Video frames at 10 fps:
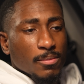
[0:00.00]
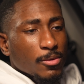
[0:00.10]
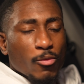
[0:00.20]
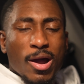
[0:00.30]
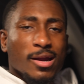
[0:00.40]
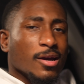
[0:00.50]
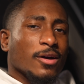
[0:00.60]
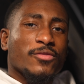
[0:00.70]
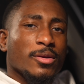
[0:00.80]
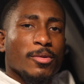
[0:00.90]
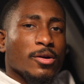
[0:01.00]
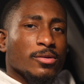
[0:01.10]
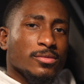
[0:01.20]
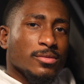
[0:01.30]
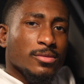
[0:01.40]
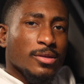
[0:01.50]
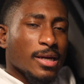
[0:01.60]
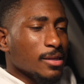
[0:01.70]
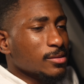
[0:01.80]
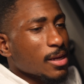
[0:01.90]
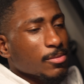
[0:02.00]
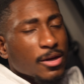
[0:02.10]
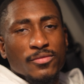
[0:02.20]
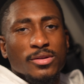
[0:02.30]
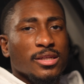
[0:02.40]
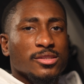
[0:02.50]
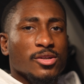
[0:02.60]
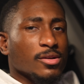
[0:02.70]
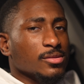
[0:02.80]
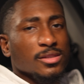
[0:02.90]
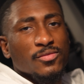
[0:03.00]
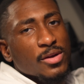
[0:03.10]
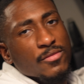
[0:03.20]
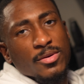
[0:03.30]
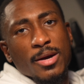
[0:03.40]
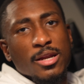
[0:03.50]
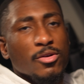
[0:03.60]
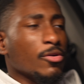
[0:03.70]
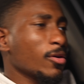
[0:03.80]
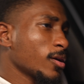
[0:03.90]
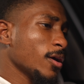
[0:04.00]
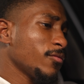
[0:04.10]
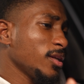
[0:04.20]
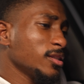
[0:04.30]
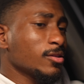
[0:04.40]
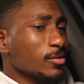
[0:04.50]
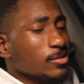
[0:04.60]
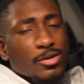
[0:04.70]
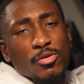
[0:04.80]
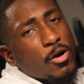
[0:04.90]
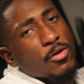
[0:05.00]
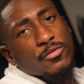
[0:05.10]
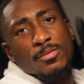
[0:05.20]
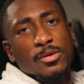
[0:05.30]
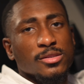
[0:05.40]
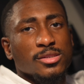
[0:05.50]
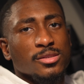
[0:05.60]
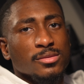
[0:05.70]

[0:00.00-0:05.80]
But why cuff it, bro? You got to stop cuffing these girls that's for everybody or cuffing these girls that don't offer much.